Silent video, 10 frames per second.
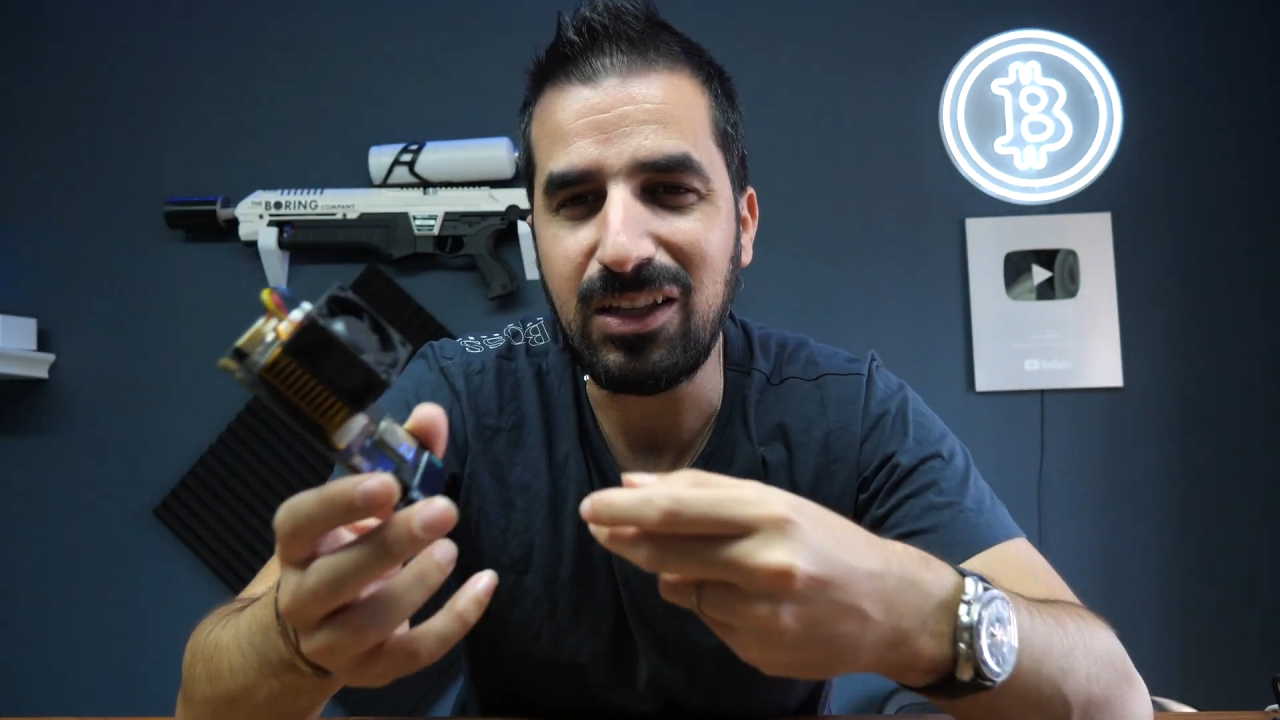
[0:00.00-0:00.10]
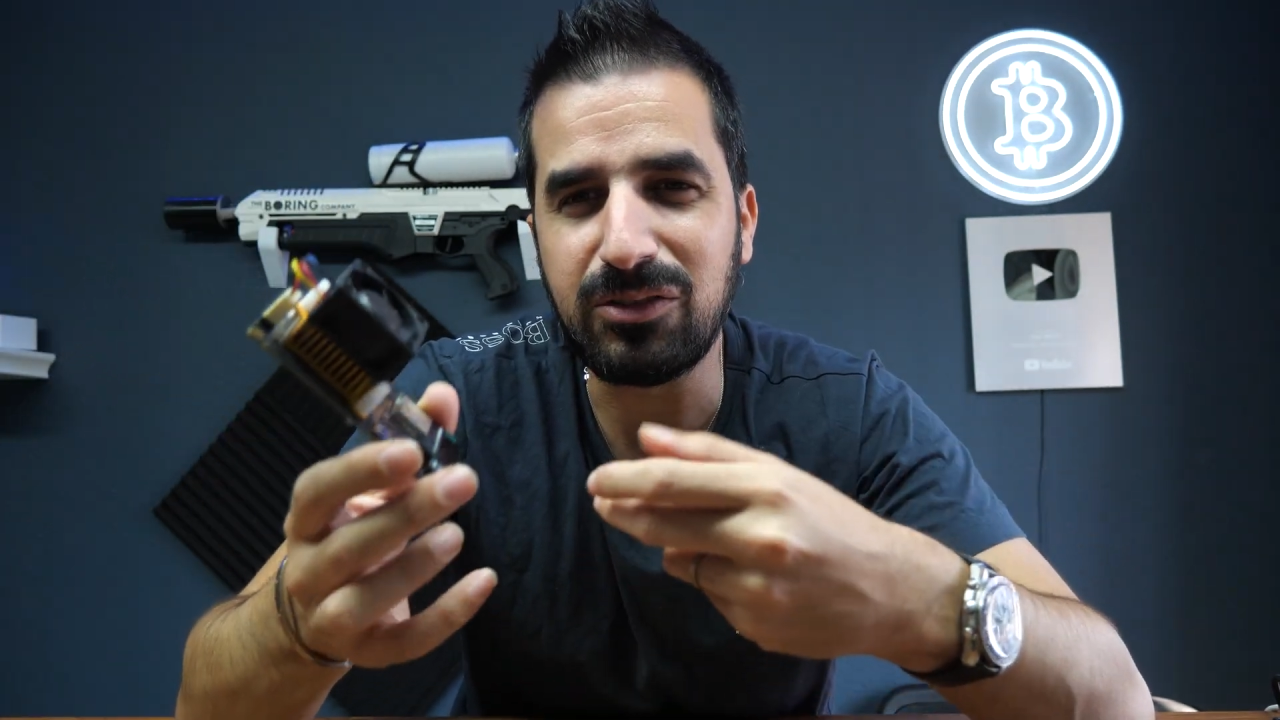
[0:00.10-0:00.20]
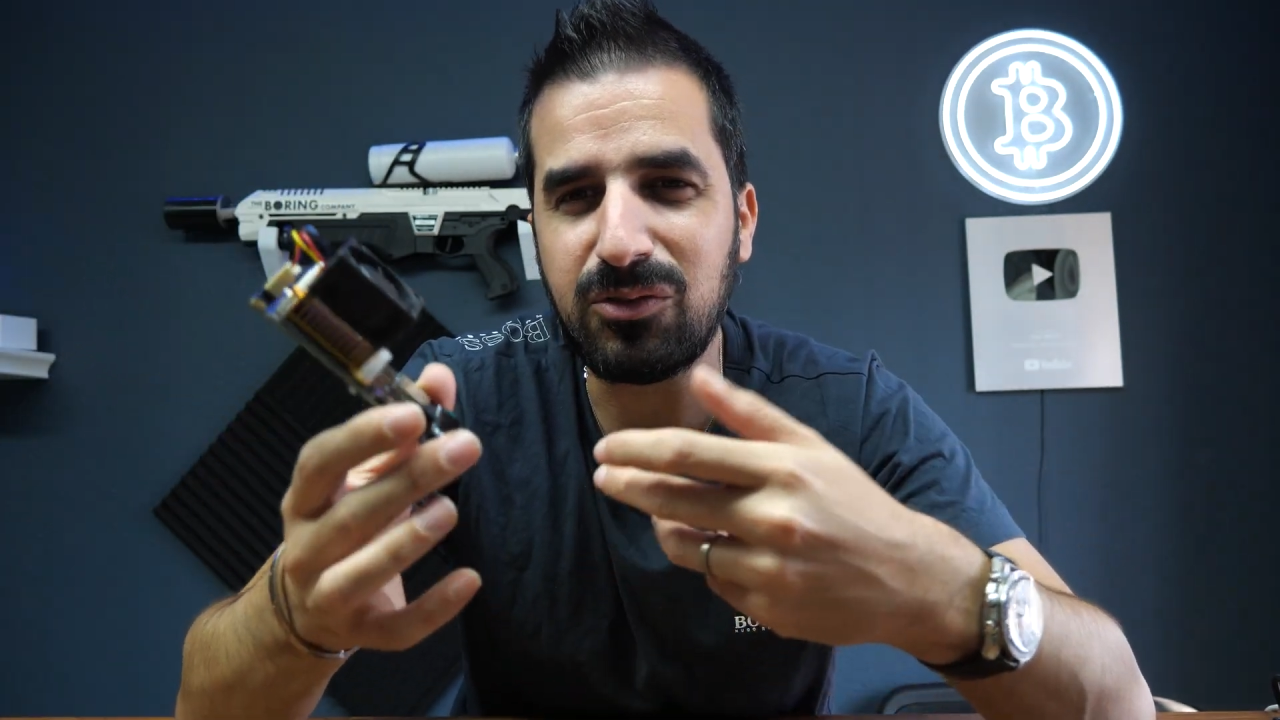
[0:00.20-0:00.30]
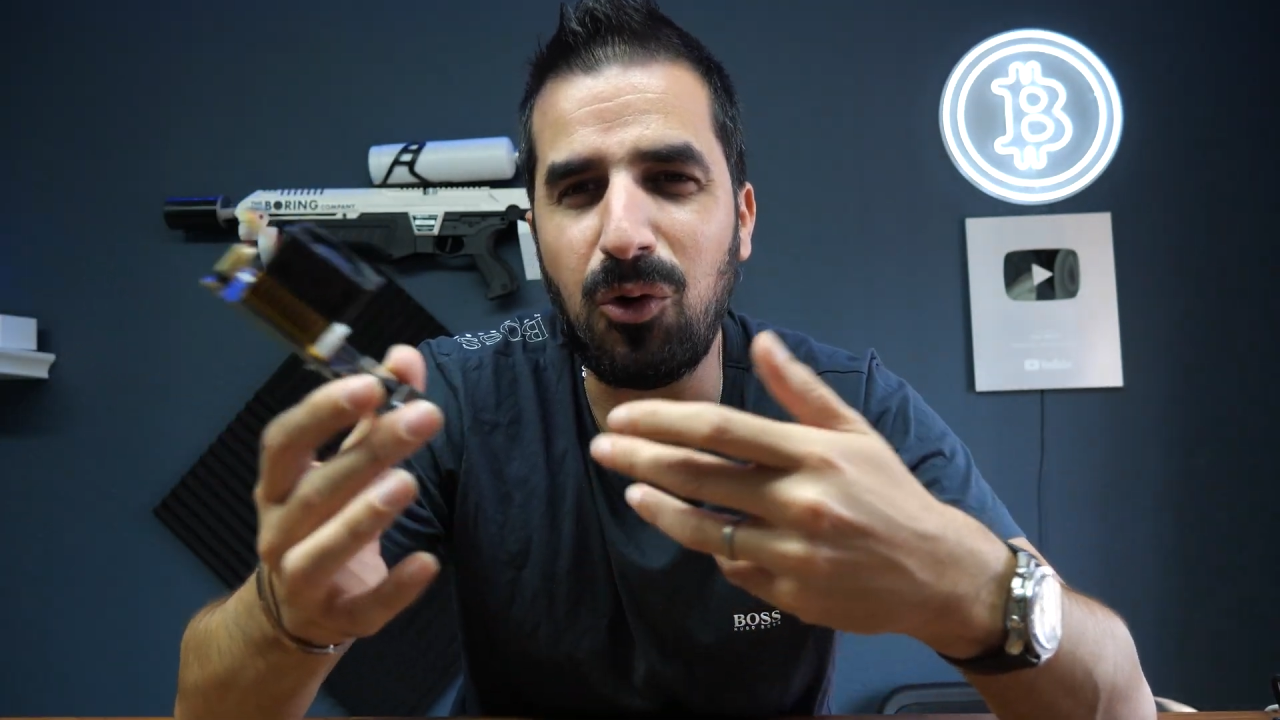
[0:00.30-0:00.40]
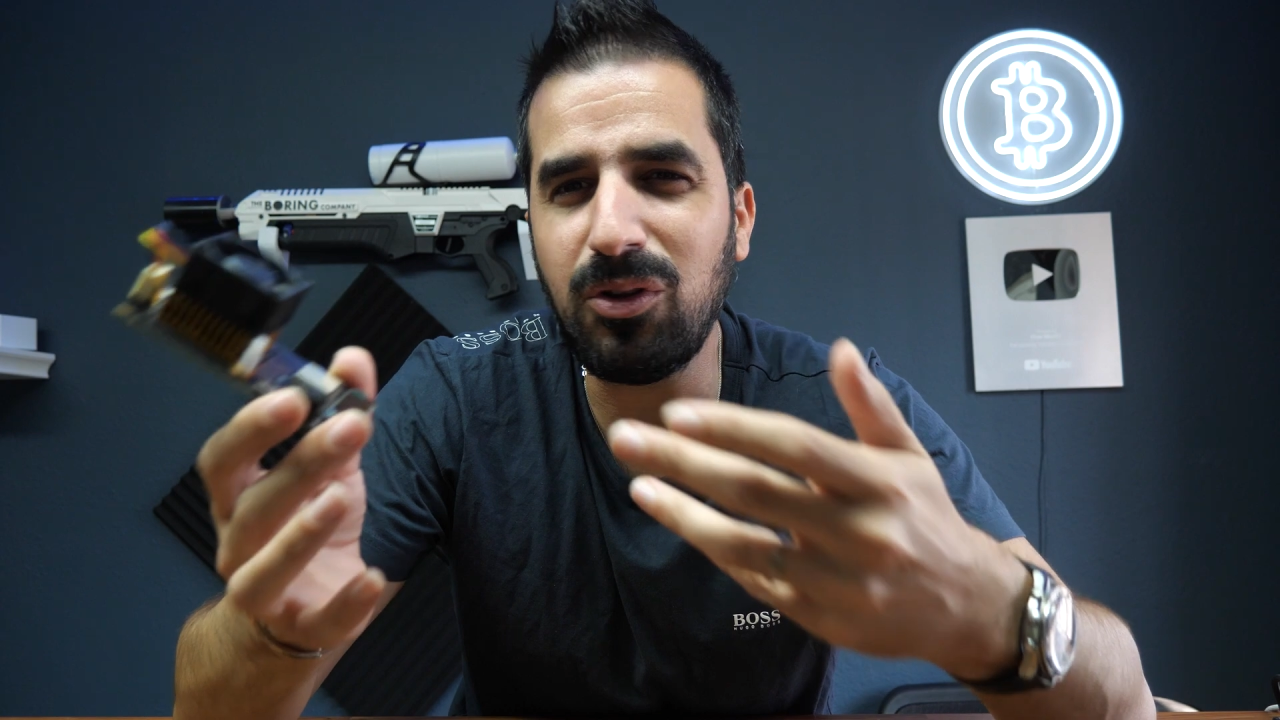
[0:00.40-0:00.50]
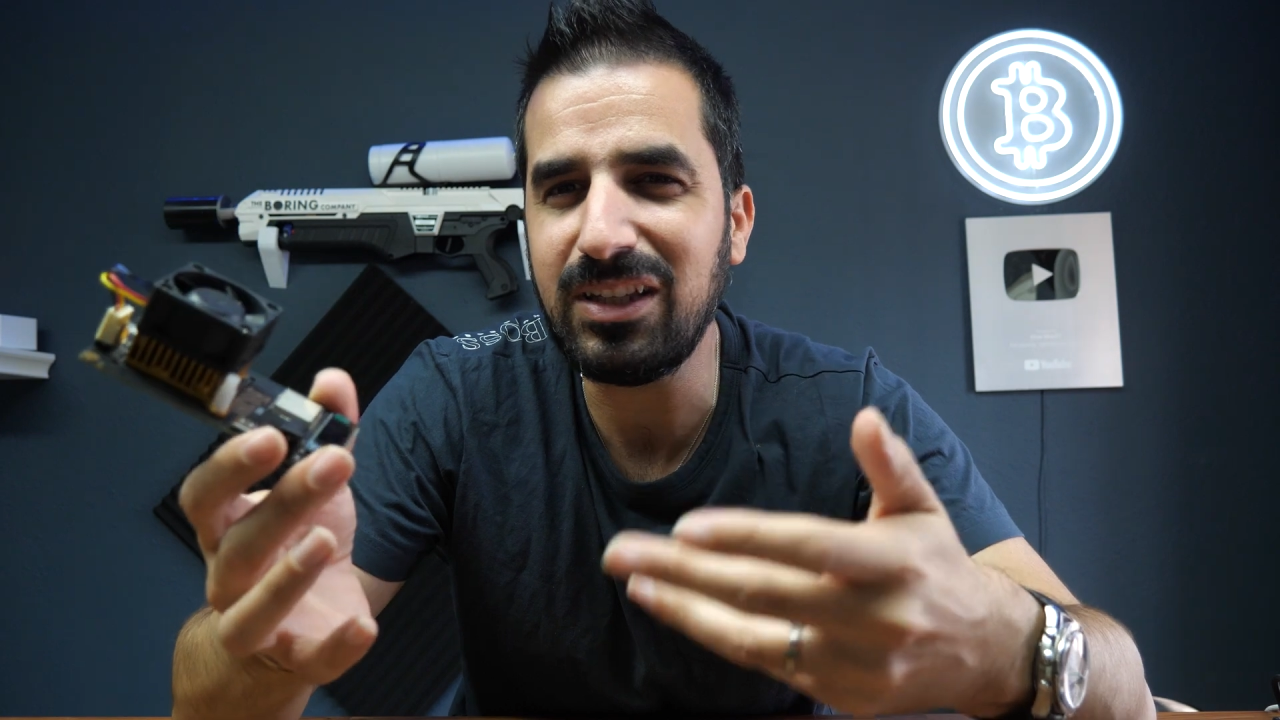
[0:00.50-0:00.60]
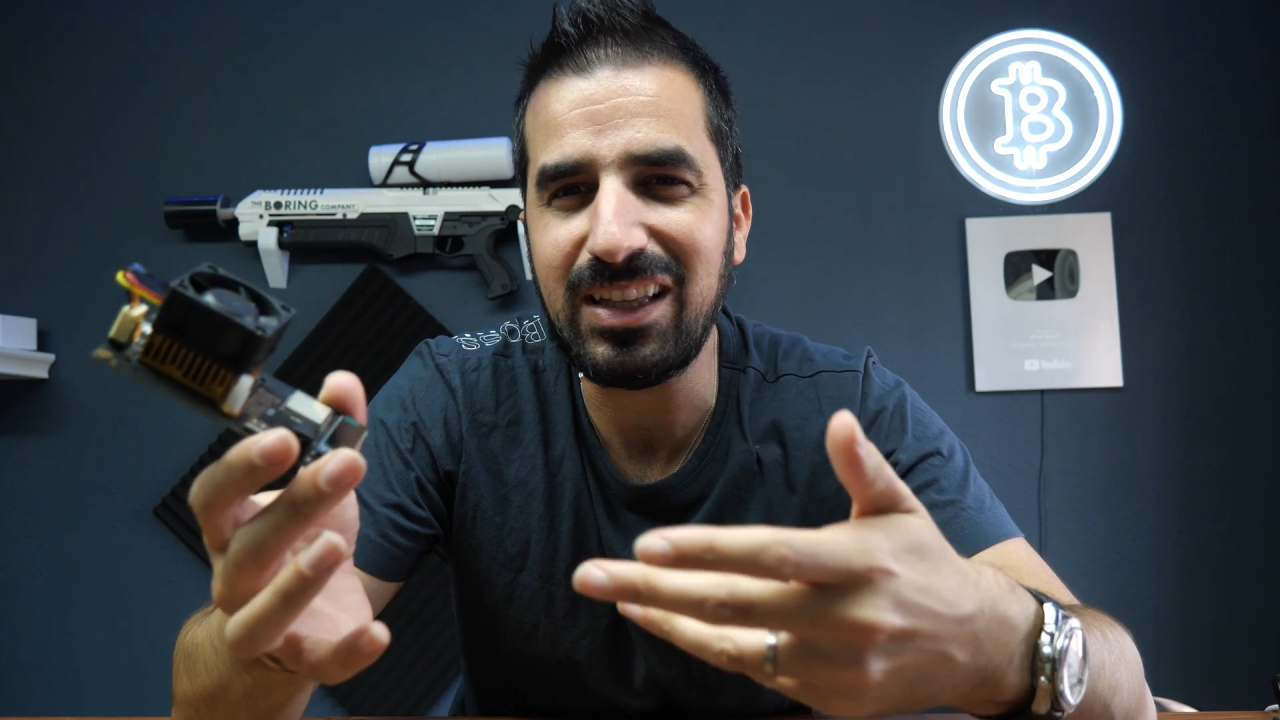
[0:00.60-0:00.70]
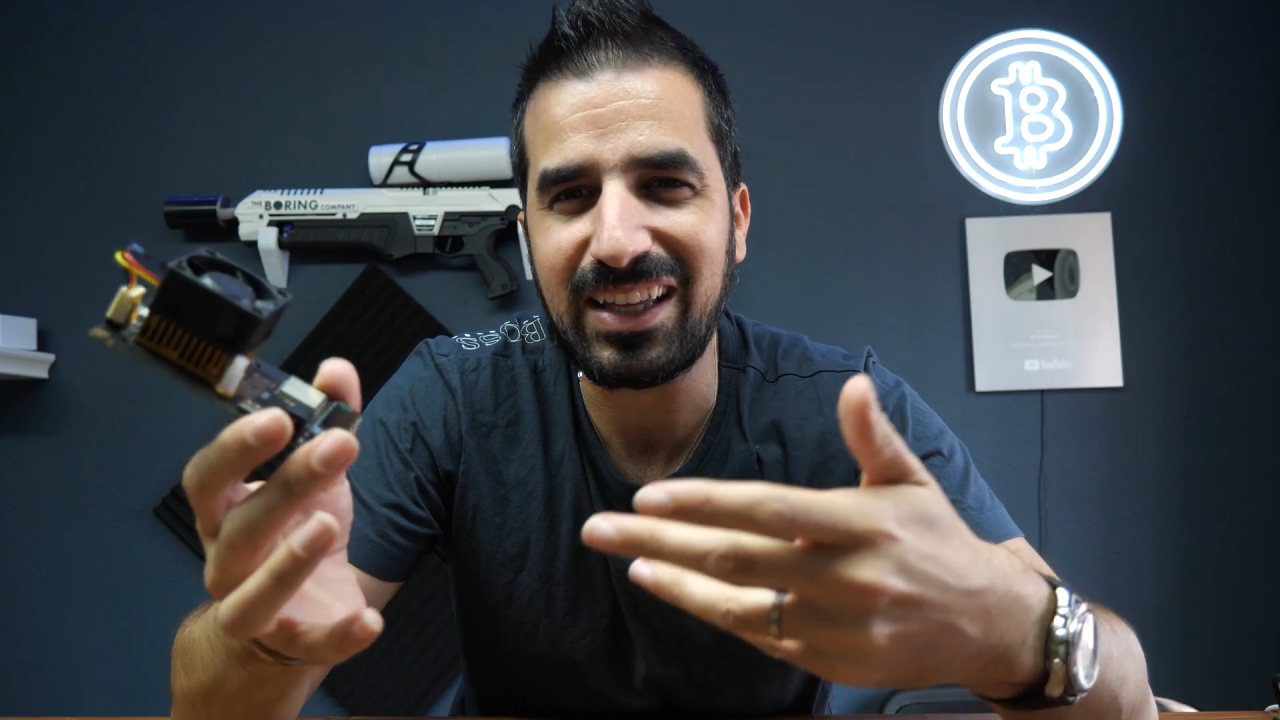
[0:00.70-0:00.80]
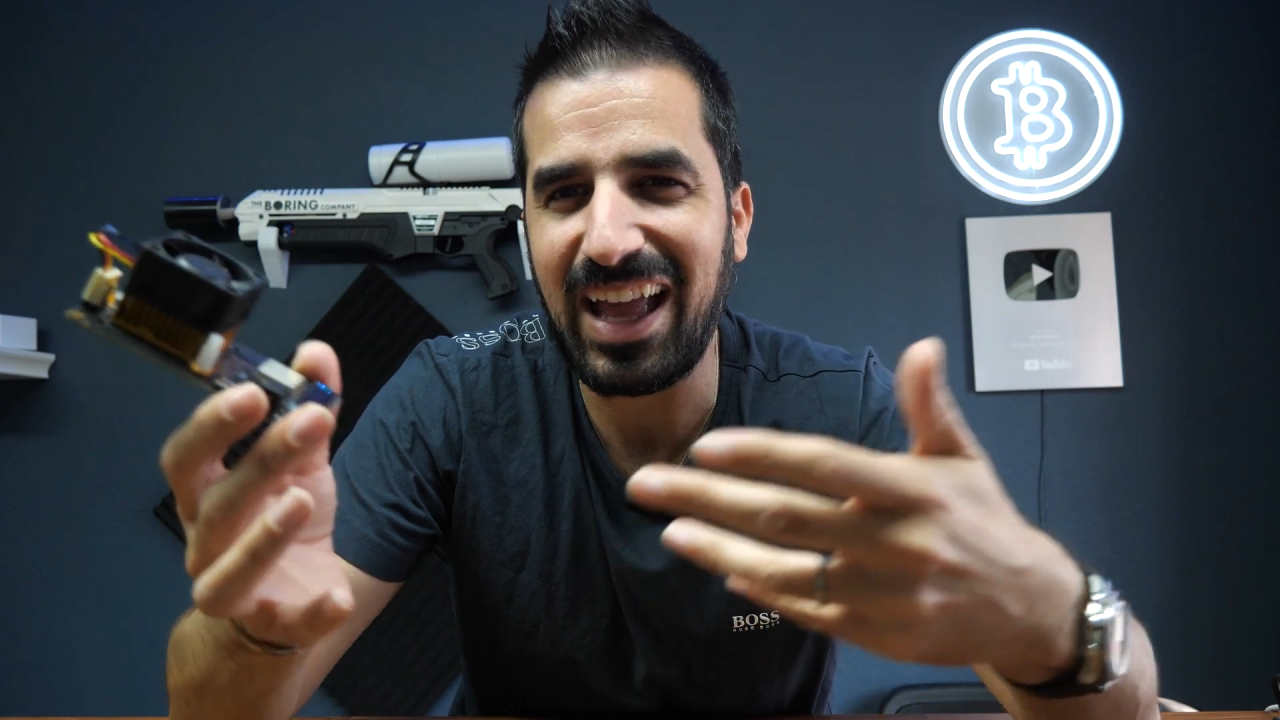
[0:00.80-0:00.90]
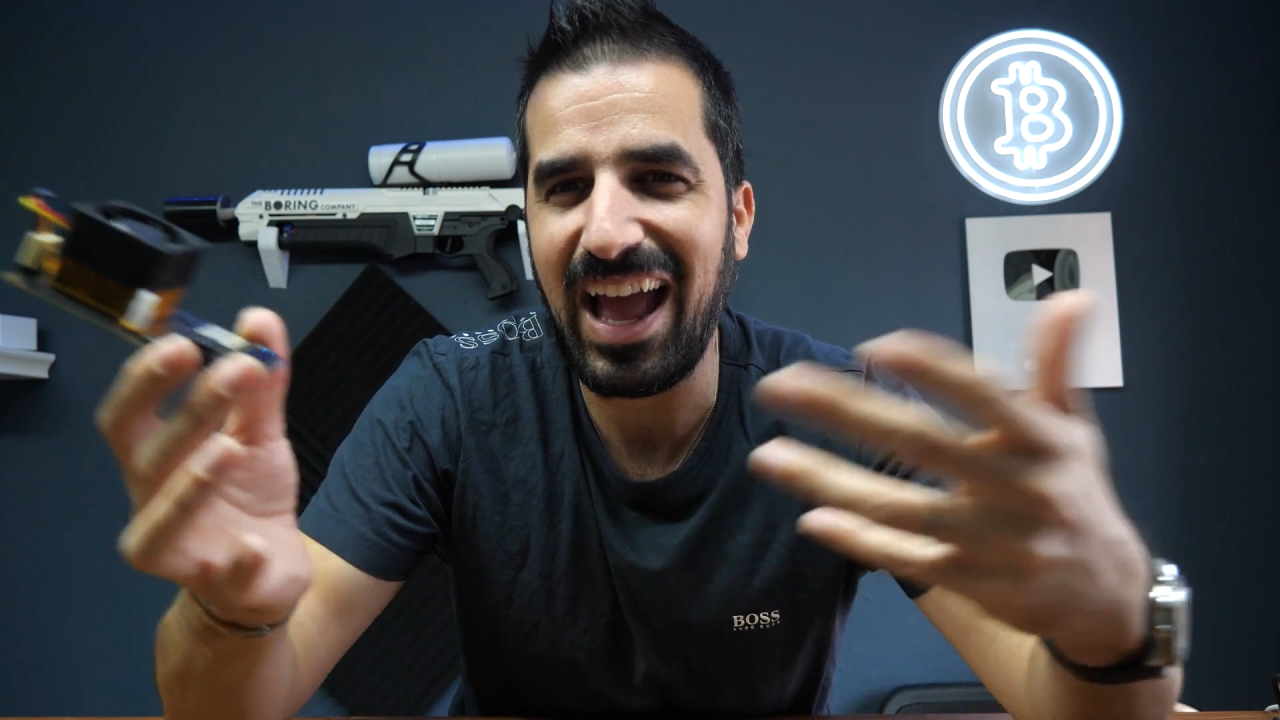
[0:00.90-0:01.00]
It was only
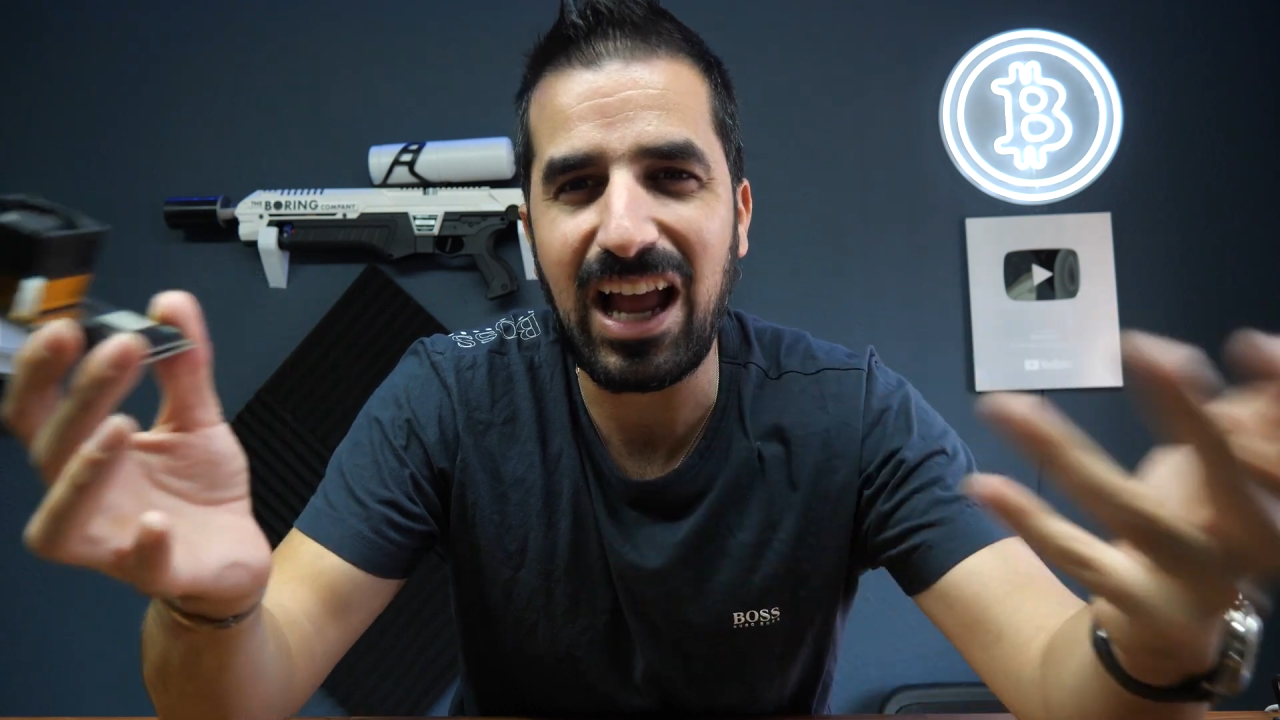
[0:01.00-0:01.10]
like a